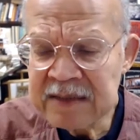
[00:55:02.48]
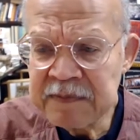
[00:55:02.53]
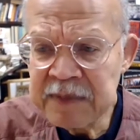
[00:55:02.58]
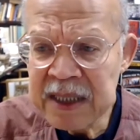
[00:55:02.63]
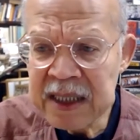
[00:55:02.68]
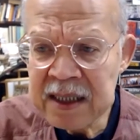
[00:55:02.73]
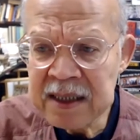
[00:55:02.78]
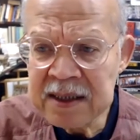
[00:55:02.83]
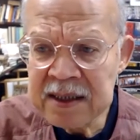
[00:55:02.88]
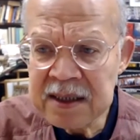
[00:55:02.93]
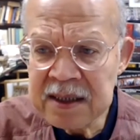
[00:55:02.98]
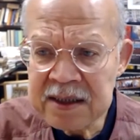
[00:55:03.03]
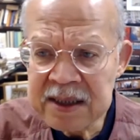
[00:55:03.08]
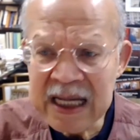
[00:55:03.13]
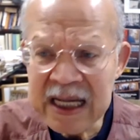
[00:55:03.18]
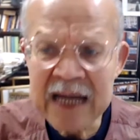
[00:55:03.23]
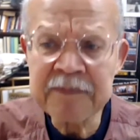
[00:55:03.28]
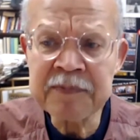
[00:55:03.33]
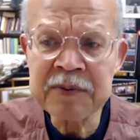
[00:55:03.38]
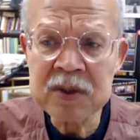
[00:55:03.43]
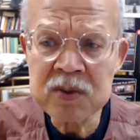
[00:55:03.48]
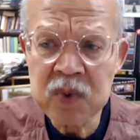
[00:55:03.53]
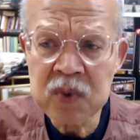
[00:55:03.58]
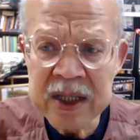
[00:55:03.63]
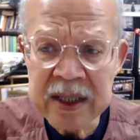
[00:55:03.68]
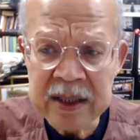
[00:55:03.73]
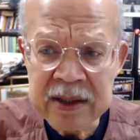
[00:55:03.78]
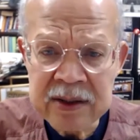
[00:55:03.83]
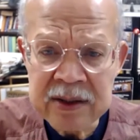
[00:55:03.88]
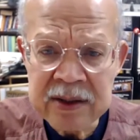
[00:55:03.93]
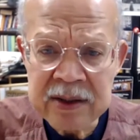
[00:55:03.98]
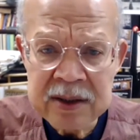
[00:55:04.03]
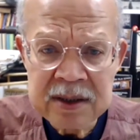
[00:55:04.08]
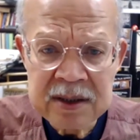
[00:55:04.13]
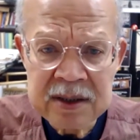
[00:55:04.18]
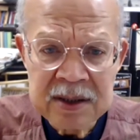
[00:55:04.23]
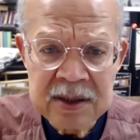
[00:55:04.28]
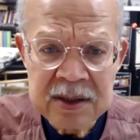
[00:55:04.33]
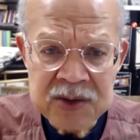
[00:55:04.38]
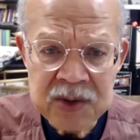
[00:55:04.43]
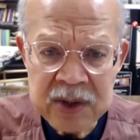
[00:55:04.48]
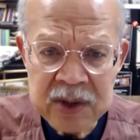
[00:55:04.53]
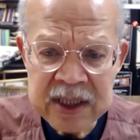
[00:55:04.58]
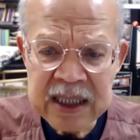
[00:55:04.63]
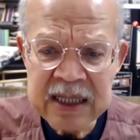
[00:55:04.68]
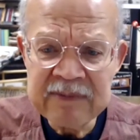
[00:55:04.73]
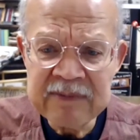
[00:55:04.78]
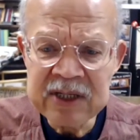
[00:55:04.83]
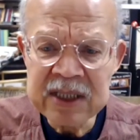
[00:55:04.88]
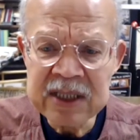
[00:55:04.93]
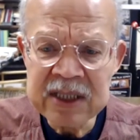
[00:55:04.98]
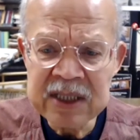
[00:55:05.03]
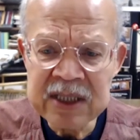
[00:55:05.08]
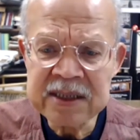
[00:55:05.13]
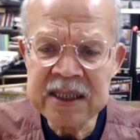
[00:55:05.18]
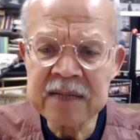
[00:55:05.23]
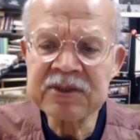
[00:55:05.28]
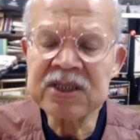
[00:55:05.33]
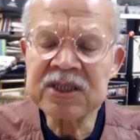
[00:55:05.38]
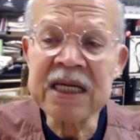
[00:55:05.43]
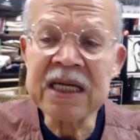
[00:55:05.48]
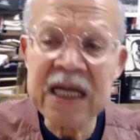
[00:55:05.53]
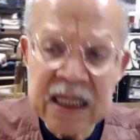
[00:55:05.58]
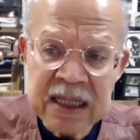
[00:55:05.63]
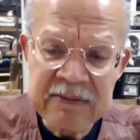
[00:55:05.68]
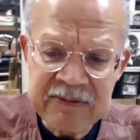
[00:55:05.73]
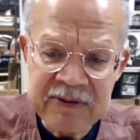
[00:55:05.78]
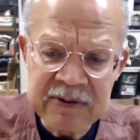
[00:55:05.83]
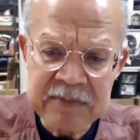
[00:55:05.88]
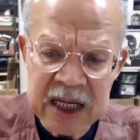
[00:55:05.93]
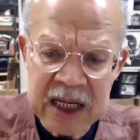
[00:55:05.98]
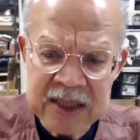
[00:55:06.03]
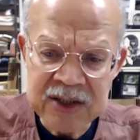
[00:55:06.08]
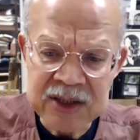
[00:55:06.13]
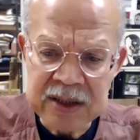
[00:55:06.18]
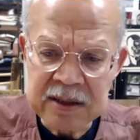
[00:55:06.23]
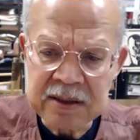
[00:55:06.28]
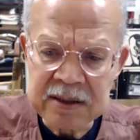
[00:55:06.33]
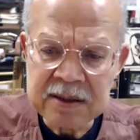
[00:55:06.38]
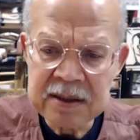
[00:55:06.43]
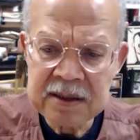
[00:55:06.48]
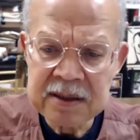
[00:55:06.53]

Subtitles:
been tampered with, so that even attempts to get information